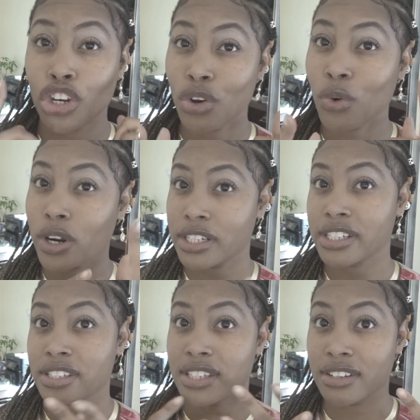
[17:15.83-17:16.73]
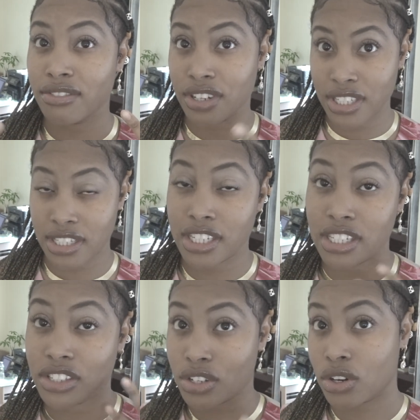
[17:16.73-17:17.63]
nor does it
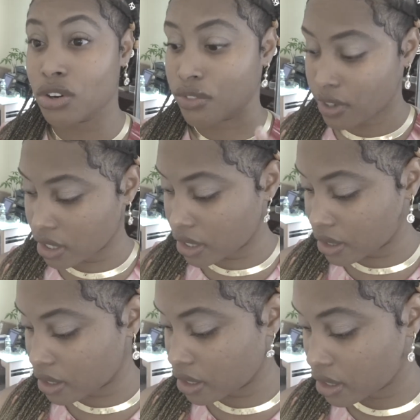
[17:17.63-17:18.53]
deserve a